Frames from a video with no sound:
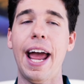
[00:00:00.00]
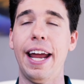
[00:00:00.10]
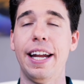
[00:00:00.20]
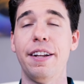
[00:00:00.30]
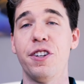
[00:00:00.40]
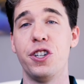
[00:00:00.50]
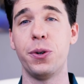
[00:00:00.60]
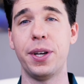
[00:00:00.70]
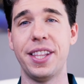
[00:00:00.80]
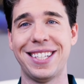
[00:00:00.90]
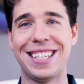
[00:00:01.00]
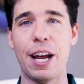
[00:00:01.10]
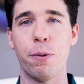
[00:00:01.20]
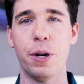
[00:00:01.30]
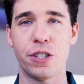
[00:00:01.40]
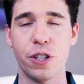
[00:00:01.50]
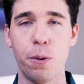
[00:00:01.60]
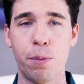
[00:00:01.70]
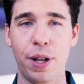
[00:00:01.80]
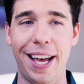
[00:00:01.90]
And if you're doing this Get Rich
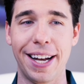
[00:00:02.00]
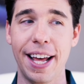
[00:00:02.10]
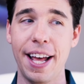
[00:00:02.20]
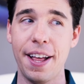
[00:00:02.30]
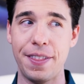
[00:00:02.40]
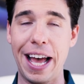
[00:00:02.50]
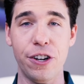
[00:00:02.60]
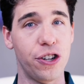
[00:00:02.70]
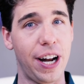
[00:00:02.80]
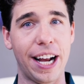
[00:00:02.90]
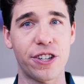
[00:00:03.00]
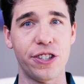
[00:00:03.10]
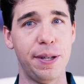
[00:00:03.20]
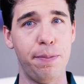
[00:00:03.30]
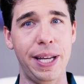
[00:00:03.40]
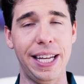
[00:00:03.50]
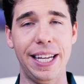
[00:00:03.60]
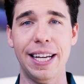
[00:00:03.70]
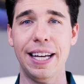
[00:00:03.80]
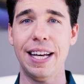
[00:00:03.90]
Slow plan, that should actually
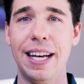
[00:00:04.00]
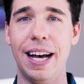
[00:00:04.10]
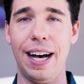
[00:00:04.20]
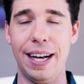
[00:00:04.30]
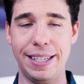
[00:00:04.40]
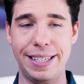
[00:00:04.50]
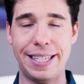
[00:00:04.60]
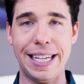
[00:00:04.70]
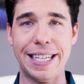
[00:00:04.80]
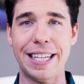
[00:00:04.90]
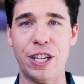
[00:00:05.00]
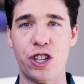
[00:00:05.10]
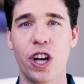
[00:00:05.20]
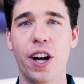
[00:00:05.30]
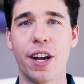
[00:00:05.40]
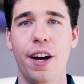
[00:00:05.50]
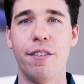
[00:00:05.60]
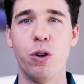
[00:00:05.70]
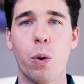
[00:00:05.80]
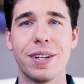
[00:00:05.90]
be a decent chunk
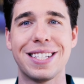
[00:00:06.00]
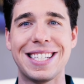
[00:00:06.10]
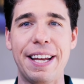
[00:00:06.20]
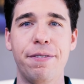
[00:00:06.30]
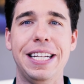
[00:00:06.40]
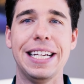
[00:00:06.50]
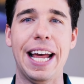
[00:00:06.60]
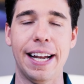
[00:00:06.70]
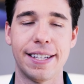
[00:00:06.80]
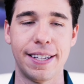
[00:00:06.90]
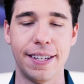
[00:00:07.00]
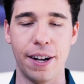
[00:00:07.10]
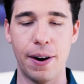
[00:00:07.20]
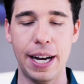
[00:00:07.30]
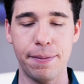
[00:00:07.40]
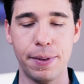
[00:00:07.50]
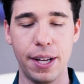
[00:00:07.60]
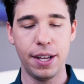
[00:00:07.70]
of your safety net. All right.